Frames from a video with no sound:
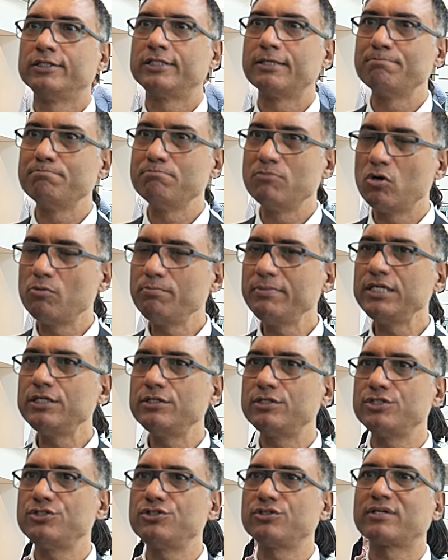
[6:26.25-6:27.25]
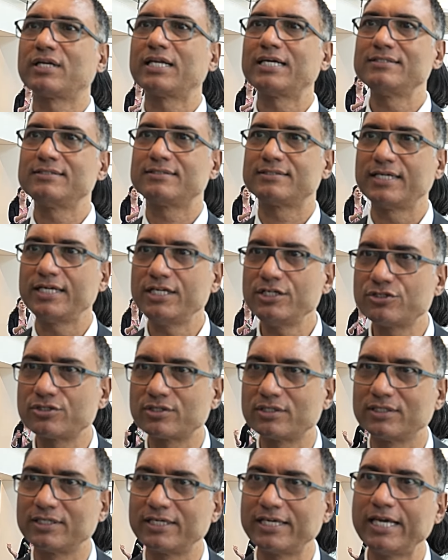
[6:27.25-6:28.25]
The moment
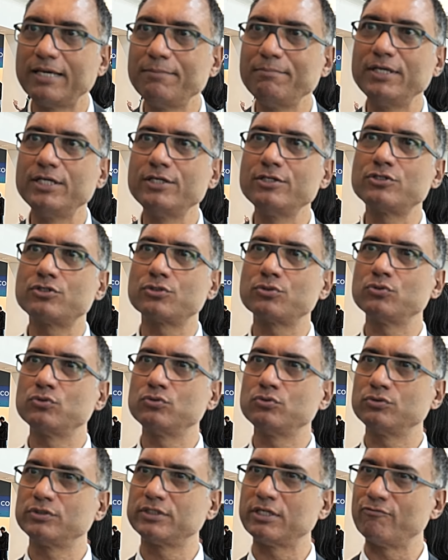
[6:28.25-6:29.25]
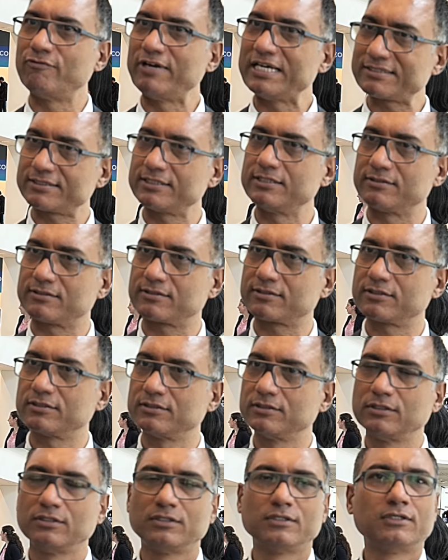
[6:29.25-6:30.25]
digitalization came into the
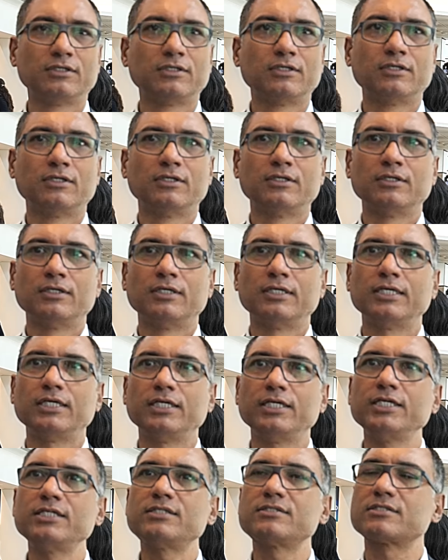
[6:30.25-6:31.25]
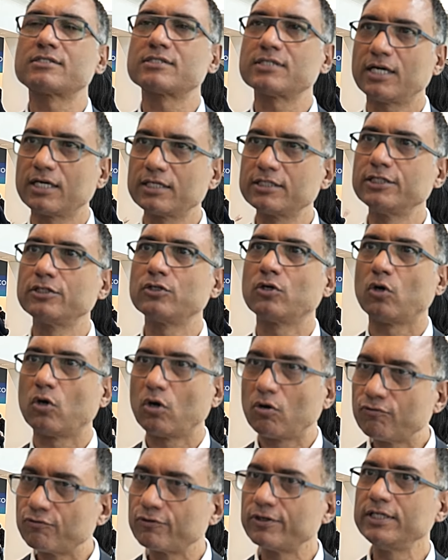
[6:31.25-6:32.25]
vessels, it started
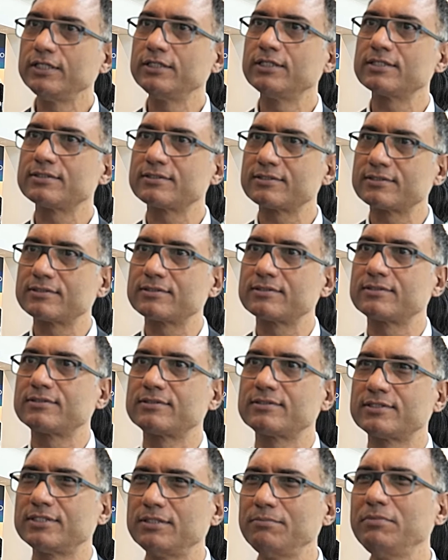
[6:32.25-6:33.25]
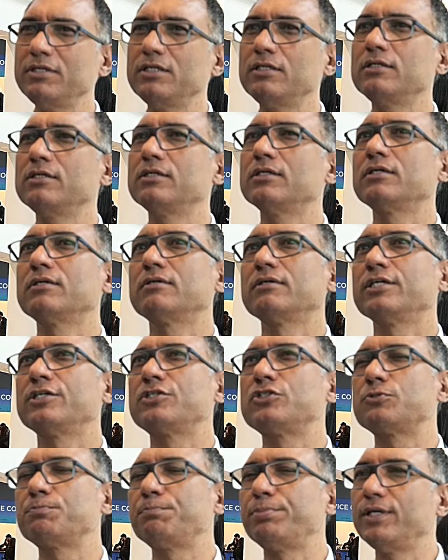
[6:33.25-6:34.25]
offering the similar
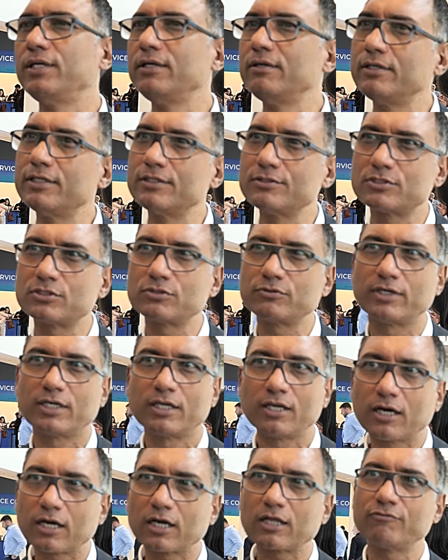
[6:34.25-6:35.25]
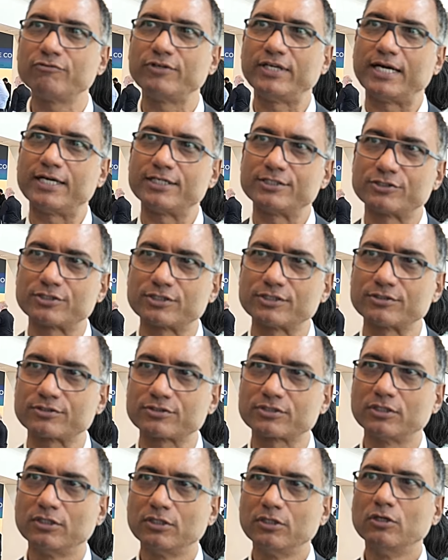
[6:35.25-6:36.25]
experience to a lot of
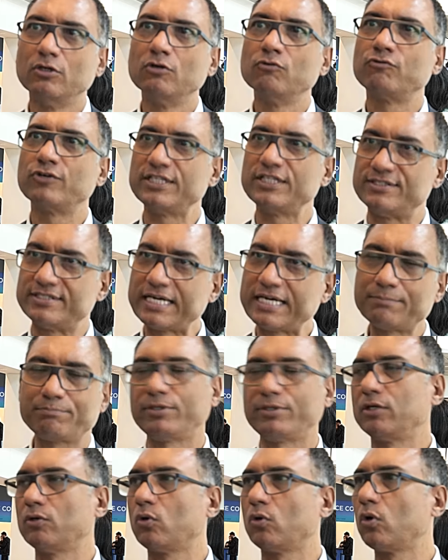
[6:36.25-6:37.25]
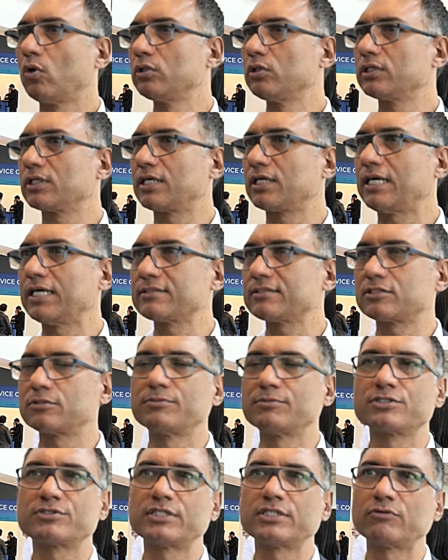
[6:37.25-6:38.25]
youngsters. For example, all the
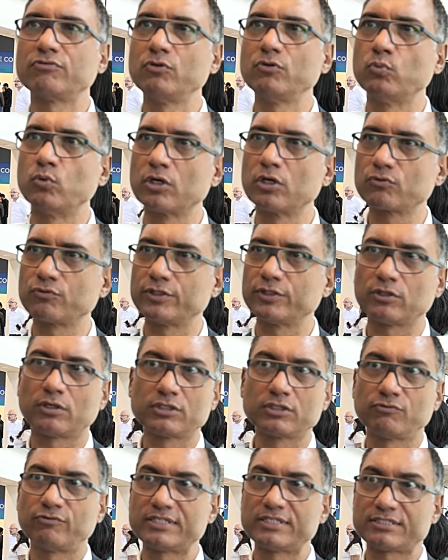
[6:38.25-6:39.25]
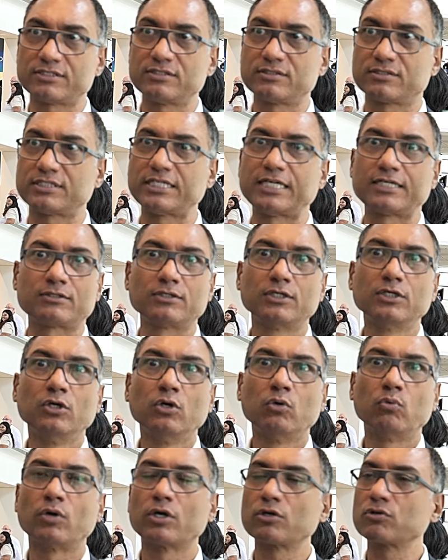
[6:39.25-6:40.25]
customers that we work with, all the vessels that
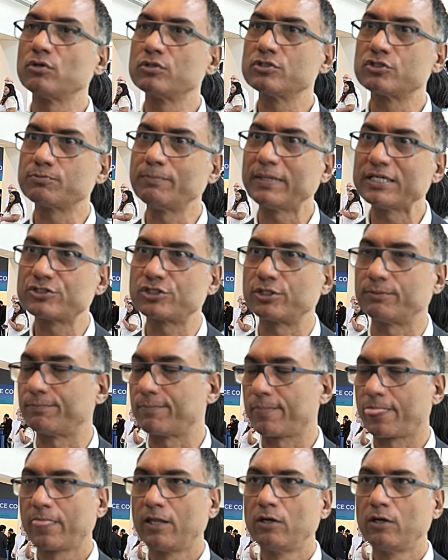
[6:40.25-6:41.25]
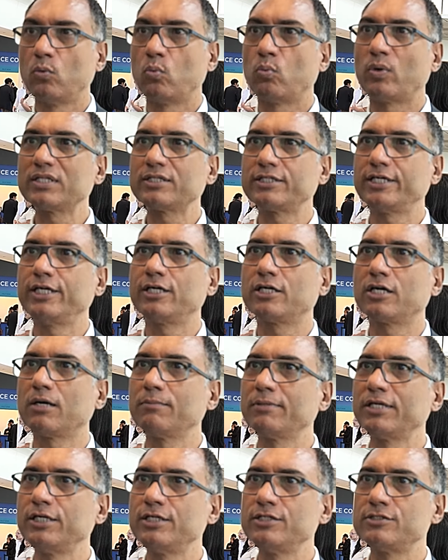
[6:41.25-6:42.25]
work on SmartShip, one thing
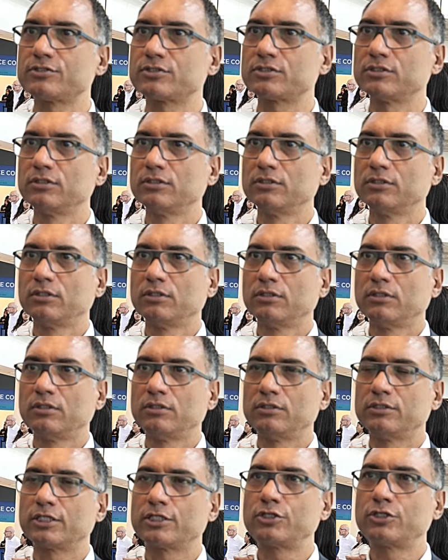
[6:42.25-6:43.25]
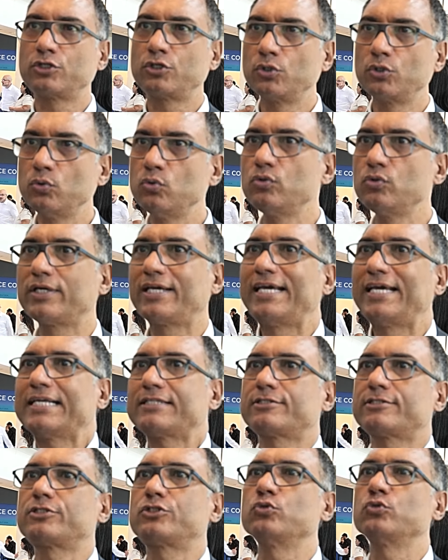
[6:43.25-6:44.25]
common is the crew
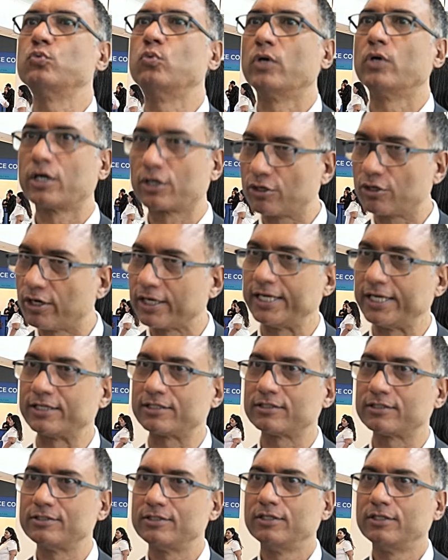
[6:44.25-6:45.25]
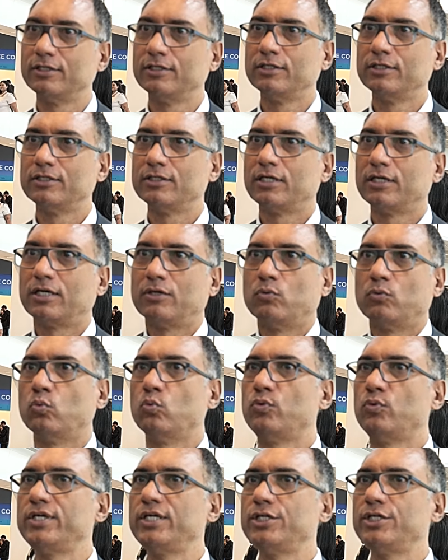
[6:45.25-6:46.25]
gets to work on it.
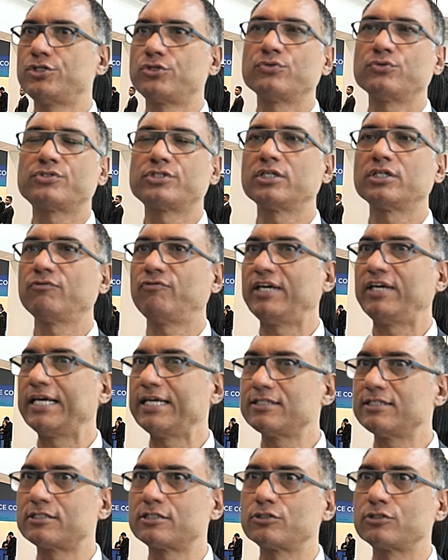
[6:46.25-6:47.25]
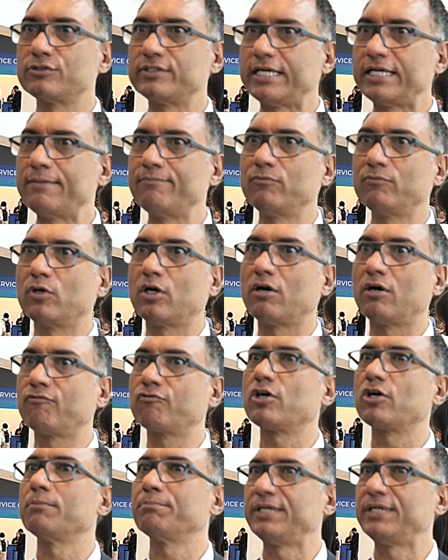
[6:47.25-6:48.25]
We issue certificates to them
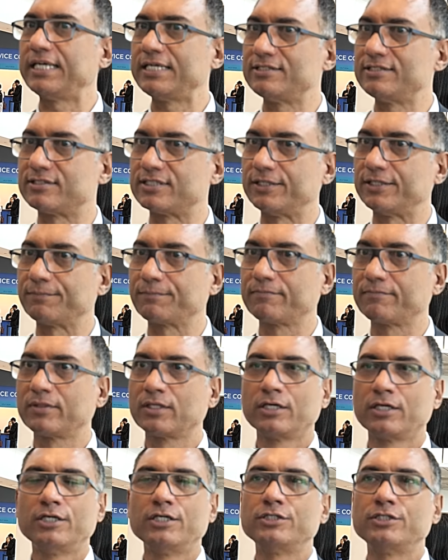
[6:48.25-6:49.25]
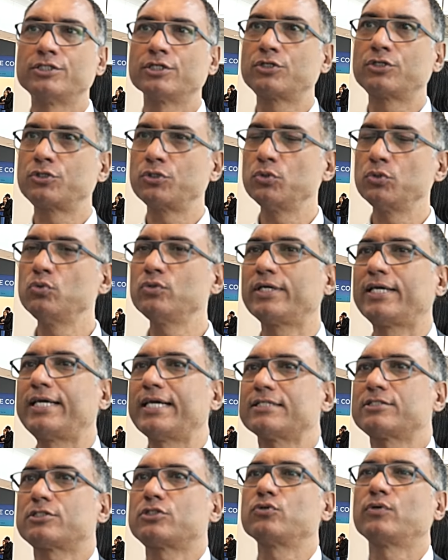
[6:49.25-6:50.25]
of competency. The crew
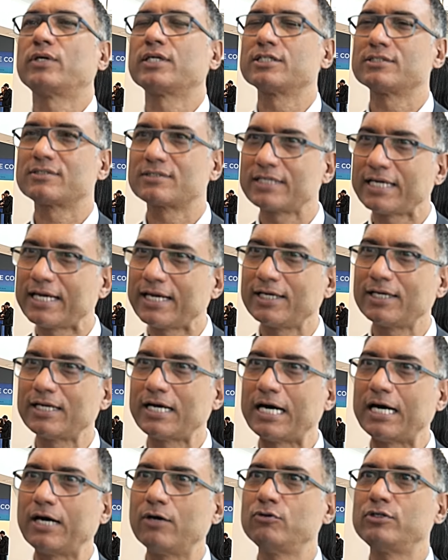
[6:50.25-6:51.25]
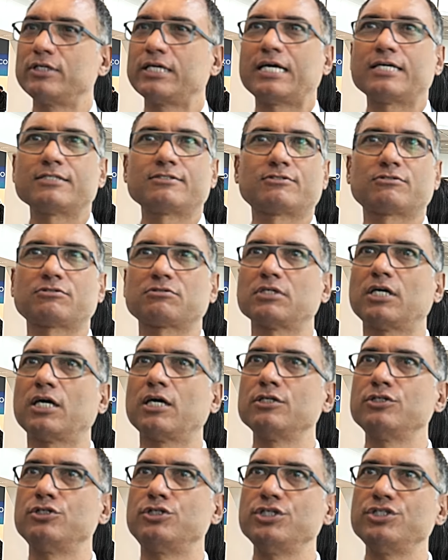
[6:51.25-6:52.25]
gets to understand how does
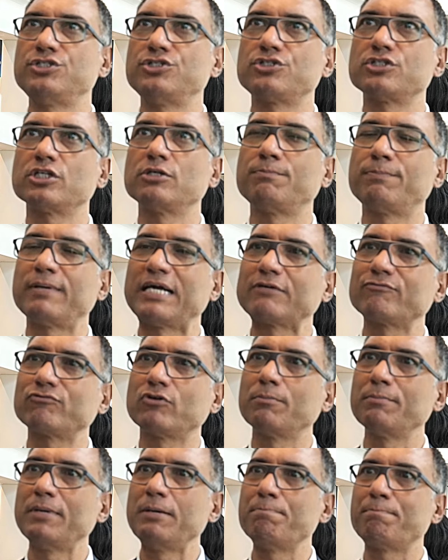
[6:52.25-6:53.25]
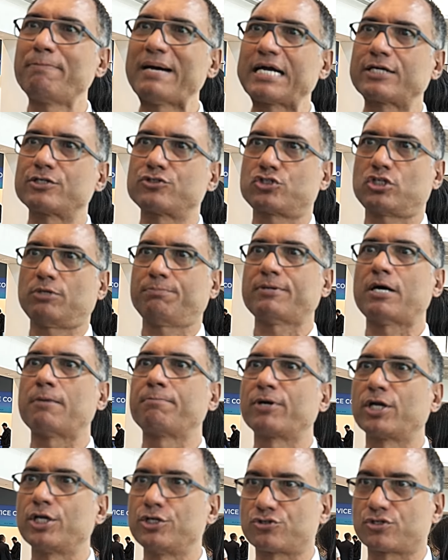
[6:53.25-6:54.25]
a digital platform impact ship
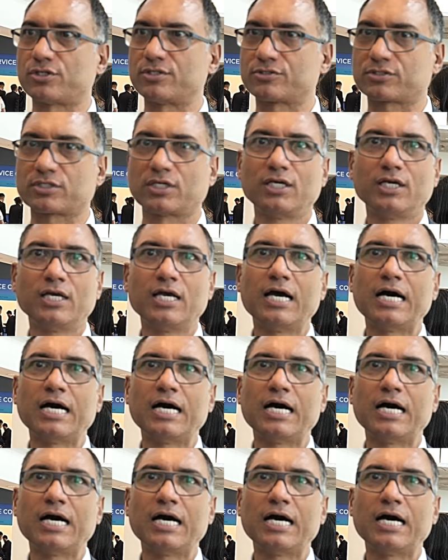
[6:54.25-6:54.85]
operations?